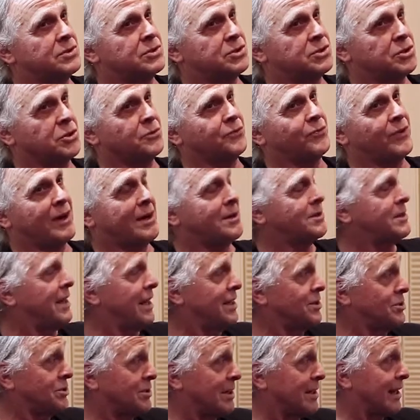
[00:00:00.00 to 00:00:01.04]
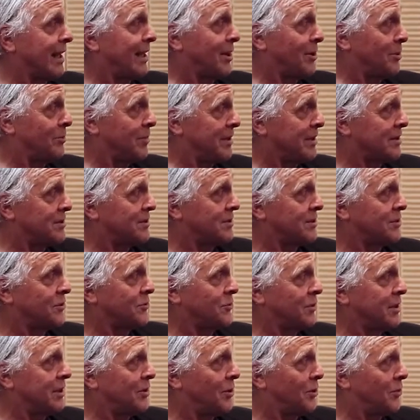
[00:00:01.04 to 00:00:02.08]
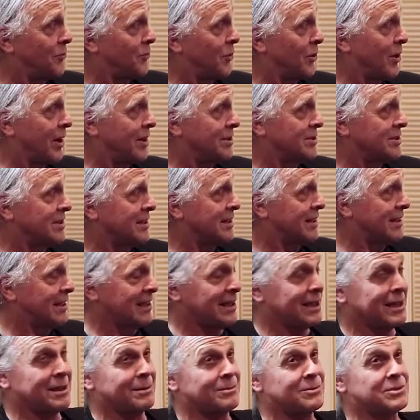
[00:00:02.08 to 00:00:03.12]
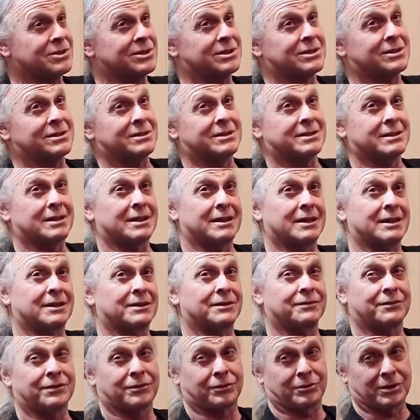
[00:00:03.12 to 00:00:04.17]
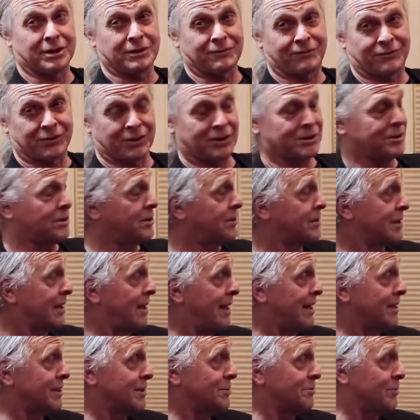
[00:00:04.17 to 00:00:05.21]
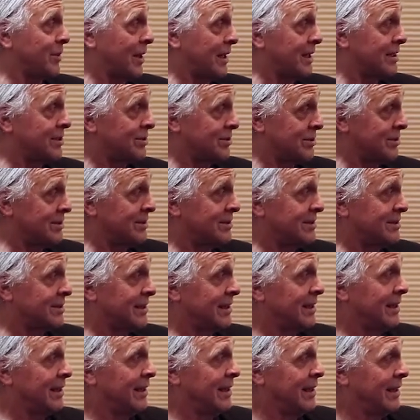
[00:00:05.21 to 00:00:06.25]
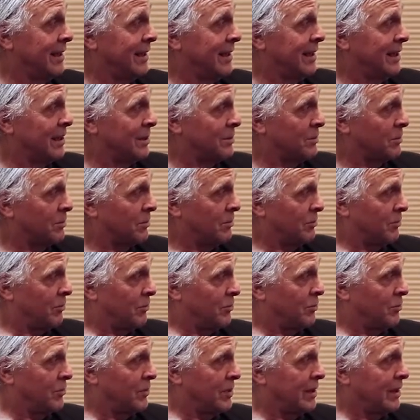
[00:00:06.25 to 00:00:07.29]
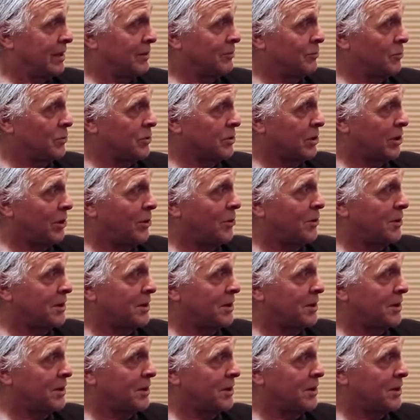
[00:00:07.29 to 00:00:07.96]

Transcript: 2 foundational elements, 3 overarching themes, 3 further contemplations, and then we'll go